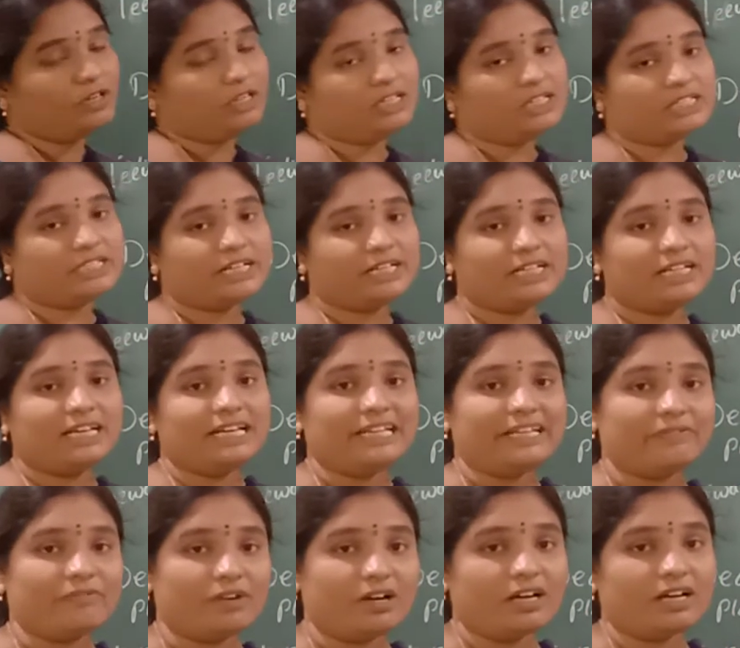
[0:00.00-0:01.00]
What is that? A
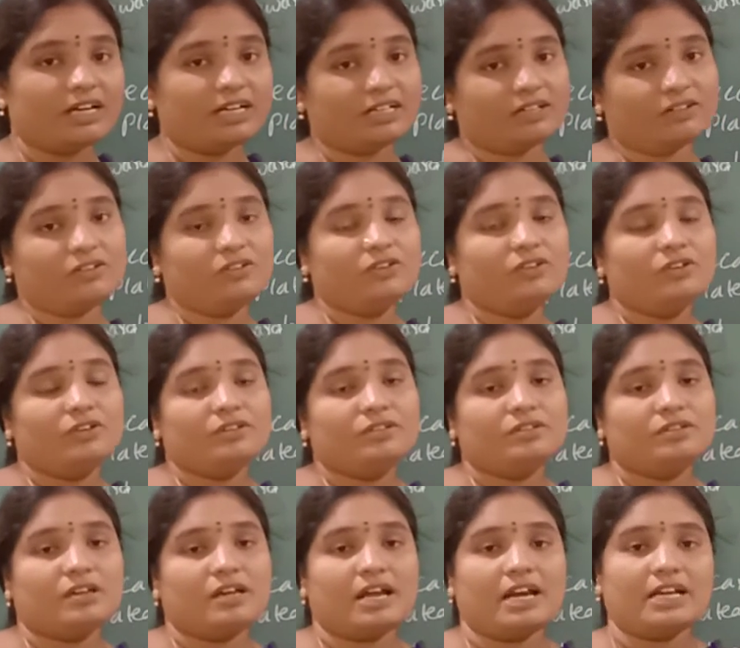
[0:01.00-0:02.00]
leeward.
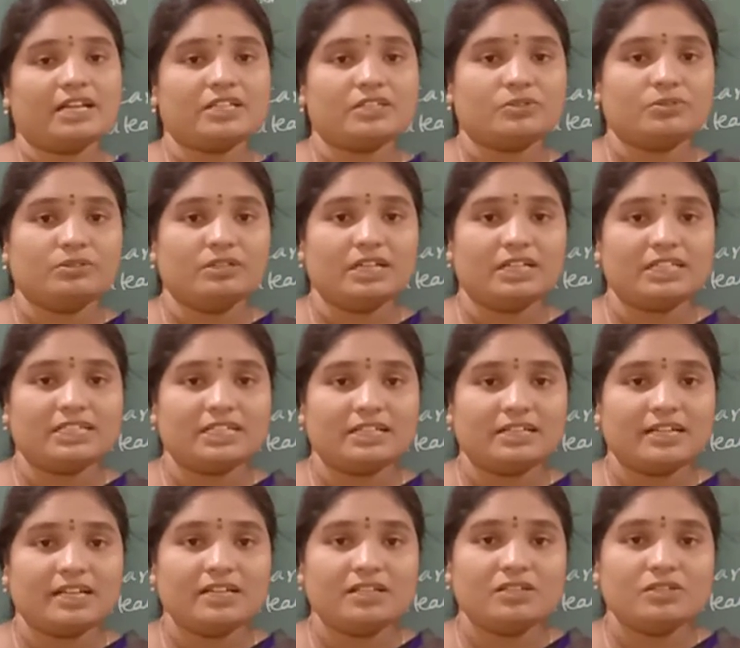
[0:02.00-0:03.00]
Understood now
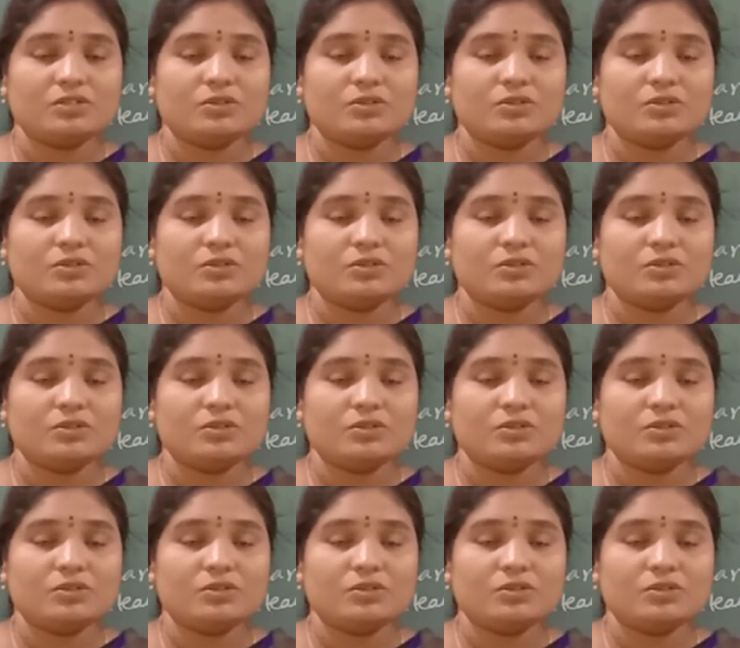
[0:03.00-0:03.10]
children?